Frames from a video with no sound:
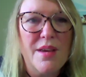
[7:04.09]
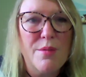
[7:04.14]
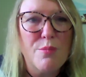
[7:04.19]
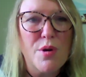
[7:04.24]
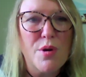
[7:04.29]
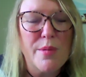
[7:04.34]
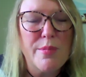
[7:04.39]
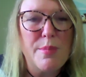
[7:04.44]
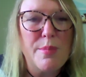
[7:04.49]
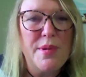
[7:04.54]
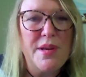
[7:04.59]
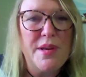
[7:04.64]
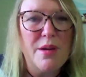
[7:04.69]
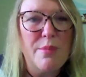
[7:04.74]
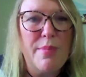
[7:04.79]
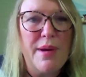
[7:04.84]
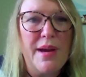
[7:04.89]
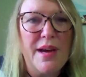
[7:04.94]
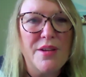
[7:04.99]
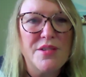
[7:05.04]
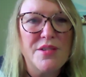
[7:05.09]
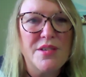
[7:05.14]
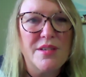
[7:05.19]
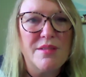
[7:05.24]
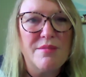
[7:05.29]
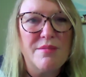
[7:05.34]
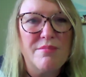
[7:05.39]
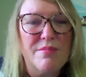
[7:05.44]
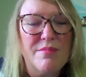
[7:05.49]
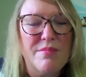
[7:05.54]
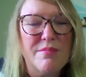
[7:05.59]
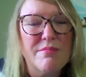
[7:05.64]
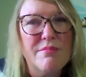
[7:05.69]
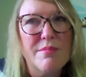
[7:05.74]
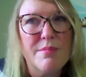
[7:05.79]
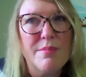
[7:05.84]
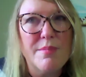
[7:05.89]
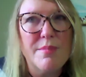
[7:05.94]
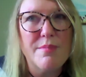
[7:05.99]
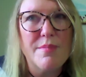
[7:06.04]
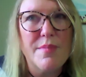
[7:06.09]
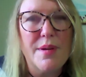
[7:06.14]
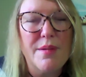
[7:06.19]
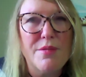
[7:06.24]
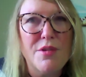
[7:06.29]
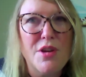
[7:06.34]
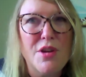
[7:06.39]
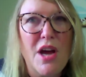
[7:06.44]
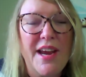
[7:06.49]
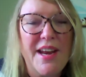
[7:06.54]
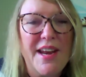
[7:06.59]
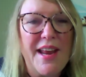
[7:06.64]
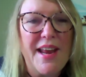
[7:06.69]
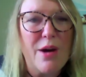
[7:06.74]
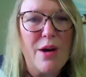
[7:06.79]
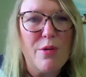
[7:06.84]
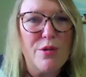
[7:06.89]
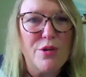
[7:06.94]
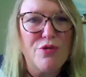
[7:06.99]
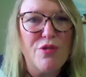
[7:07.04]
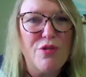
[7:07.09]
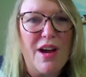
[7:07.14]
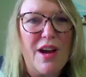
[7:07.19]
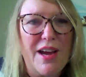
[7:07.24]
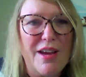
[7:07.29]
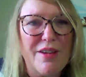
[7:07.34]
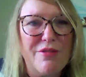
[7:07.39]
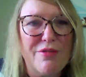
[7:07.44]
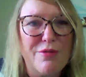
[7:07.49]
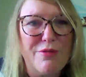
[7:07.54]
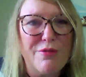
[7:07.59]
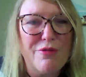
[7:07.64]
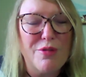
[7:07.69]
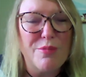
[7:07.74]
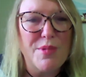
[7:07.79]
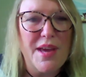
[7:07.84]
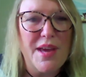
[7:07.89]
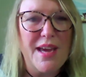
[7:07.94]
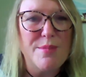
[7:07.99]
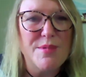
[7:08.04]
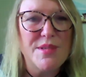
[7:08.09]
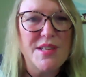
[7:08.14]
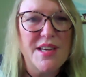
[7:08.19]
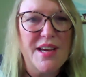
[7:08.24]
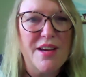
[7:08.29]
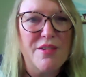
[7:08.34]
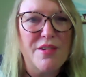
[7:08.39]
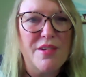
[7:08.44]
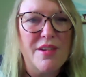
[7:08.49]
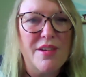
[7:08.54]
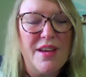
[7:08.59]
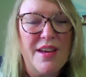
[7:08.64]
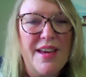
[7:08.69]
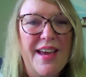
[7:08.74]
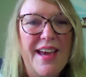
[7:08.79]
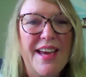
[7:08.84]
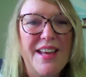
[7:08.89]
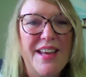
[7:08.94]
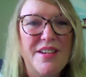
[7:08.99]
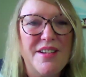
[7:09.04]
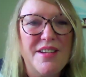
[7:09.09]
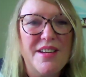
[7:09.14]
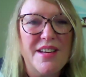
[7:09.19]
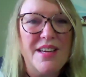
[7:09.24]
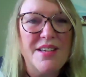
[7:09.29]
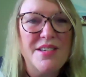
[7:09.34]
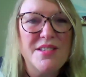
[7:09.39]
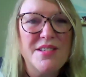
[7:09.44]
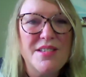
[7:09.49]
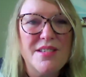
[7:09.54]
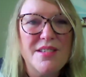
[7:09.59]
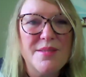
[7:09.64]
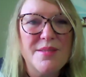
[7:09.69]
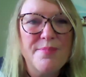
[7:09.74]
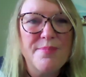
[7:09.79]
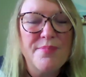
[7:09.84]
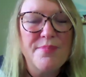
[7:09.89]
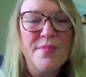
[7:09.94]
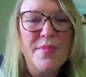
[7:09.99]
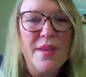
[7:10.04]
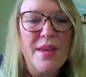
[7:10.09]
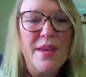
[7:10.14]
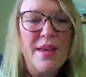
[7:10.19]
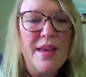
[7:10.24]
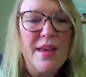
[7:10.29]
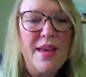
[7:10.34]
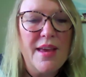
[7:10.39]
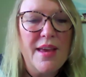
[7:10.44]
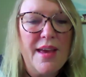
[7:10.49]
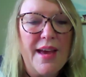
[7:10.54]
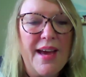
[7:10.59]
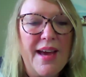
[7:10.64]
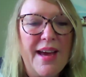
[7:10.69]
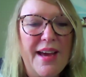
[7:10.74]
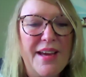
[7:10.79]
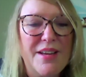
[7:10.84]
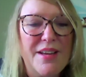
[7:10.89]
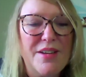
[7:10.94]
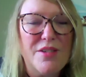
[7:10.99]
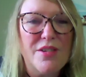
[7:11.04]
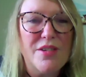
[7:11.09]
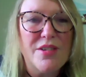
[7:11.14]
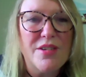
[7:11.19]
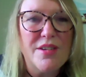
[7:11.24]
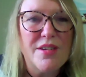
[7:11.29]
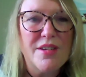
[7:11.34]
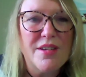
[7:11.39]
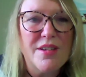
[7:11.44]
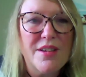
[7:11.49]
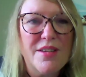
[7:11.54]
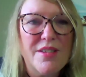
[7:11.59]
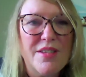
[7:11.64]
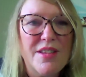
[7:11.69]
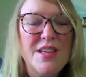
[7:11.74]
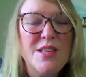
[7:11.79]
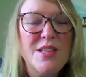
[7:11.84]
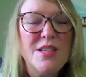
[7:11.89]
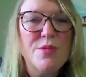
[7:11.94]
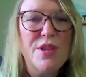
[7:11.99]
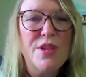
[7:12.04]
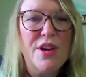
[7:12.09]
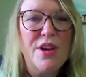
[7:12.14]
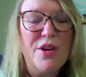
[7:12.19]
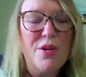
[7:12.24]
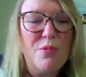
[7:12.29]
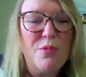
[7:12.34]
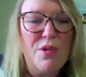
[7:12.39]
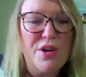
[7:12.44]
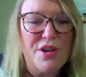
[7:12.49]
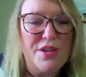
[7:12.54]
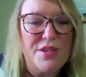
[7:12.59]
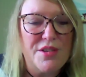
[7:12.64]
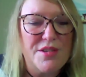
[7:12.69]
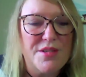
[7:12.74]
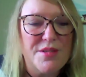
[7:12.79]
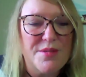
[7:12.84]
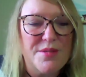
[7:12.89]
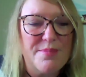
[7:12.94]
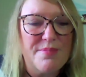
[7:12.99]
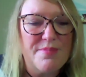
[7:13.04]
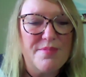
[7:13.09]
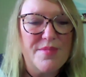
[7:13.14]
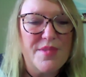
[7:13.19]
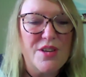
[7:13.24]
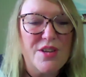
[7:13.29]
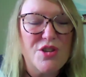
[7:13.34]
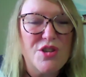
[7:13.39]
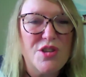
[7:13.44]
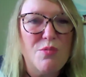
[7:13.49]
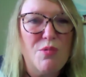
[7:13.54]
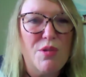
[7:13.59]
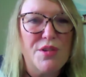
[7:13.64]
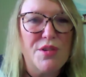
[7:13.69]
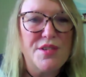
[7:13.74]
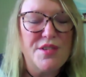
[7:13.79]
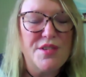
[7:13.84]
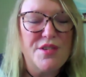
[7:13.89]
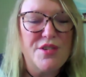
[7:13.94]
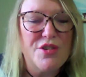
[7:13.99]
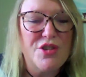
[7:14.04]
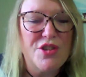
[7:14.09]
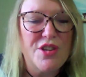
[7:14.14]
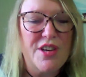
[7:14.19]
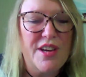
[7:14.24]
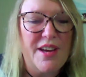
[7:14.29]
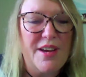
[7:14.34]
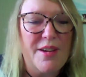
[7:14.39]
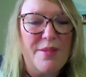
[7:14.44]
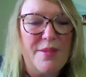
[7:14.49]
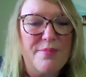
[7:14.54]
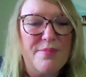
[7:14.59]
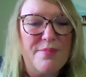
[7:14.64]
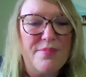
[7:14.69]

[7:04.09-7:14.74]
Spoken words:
probably about a 9-hour drive from Cape Town, headed east. And these were her words that she wanted to share.